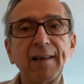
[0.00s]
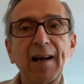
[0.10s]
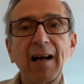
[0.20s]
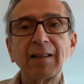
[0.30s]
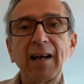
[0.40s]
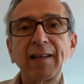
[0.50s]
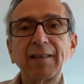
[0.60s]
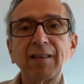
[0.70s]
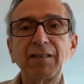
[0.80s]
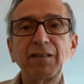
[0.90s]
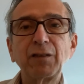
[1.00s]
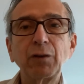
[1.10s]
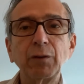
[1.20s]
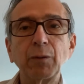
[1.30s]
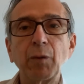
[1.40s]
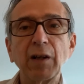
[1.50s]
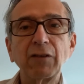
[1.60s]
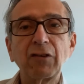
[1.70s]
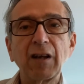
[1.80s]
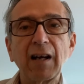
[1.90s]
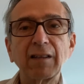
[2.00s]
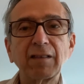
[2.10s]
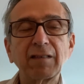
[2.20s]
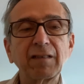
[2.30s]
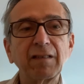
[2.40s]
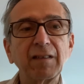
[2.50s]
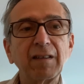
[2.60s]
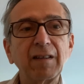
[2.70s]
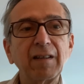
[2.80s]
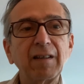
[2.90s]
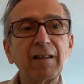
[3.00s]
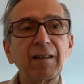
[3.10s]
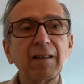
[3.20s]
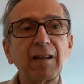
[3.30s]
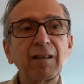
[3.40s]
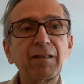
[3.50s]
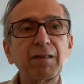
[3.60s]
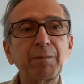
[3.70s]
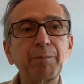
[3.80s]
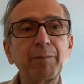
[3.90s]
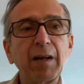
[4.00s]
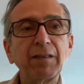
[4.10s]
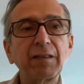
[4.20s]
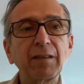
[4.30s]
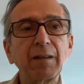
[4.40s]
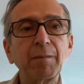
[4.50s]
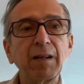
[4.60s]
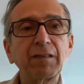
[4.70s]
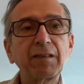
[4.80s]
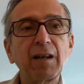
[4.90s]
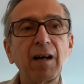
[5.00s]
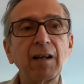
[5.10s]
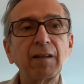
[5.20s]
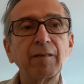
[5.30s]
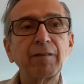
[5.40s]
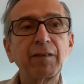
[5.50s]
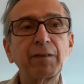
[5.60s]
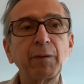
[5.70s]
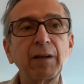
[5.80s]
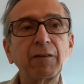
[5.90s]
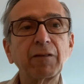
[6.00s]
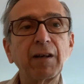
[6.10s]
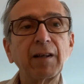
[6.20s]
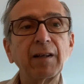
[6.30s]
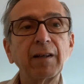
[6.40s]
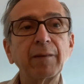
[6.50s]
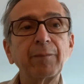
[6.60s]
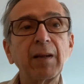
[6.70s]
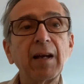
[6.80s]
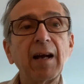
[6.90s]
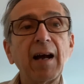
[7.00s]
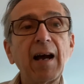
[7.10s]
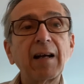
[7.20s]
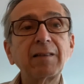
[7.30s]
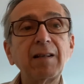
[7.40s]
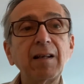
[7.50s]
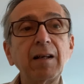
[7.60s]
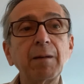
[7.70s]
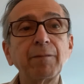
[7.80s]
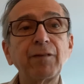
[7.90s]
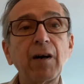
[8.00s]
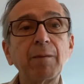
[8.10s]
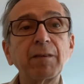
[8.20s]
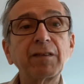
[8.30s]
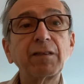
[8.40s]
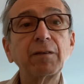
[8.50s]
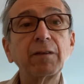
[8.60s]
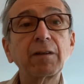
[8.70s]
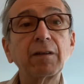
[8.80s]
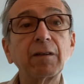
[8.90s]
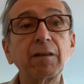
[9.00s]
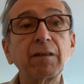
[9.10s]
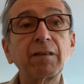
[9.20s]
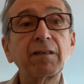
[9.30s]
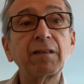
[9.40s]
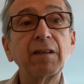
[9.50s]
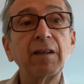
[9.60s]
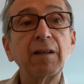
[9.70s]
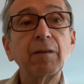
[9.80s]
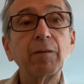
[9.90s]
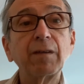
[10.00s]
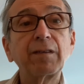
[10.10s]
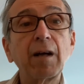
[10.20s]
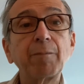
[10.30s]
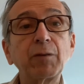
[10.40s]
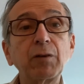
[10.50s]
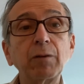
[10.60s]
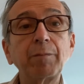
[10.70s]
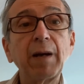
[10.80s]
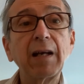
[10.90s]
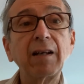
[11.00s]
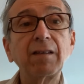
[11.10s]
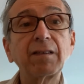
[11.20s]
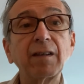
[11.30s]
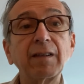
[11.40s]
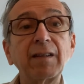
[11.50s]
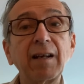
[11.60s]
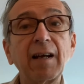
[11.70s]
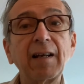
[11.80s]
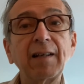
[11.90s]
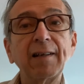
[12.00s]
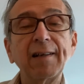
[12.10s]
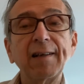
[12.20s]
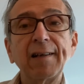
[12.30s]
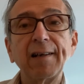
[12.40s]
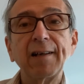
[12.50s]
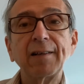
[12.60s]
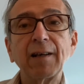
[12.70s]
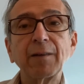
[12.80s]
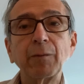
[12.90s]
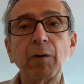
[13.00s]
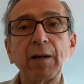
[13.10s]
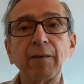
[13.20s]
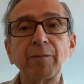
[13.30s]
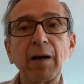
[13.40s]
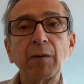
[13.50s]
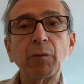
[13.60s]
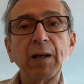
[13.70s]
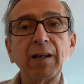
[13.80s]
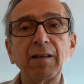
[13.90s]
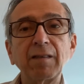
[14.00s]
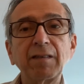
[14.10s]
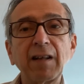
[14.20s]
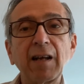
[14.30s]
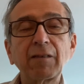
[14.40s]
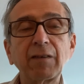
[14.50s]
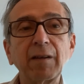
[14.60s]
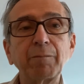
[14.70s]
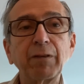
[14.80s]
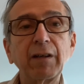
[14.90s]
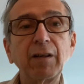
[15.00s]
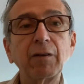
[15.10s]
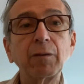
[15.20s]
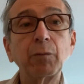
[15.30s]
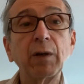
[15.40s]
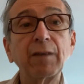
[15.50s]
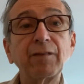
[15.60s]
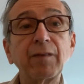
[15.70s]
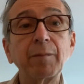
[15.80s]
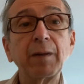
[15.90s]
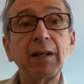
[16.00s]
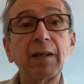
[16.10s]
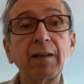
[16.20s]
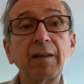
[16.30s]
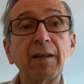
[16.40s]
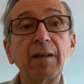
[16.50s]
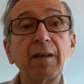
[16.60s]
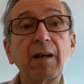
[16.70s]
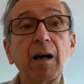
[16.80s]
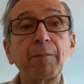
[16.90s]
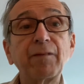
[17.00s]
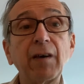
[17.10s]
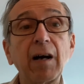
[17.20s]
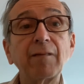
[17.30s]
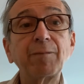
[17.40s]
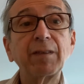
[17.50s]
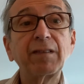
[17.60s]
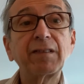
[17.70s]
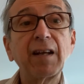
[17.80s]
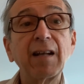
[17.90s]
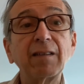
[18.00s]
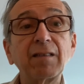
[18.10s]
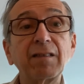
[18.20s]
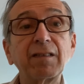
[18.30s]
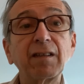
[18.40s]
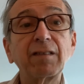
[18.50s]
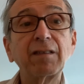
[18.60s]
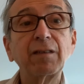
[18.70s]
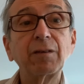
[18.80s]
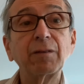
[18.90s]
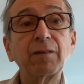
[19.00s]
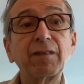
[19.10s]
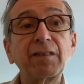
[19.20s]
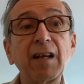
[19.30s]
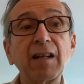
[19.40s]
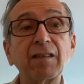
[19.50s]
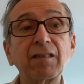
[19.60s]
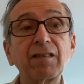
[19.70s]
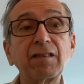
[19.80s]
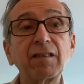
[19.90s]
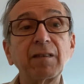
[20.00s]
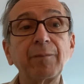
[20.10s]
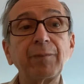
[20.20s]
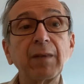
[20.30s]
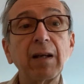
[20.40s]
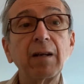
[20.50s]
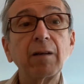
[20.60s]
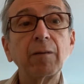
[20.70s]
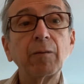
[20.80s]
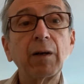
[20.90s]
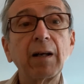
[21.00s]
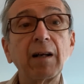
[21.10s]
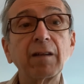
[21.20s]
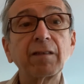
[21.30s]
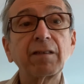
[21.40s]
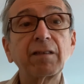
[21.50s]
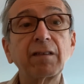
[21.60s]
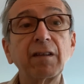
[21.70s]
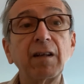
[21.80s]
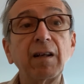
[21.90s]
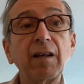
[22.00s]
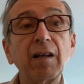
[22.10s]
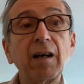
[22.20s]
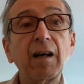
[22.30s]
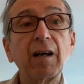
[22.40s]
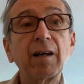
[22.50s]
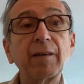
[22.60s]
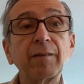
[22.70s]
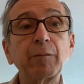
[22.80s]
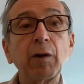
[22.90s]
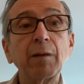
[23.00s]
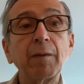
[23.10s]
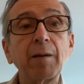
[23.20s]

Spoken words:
I like these 2-to-1 shots. That's basically my style of swing trading. Actinium Pharmaceuticals was up 2 pennies on the day. Another one of my winners, actually a pretty good win for me, up 5% to 62 cents. What else? One of my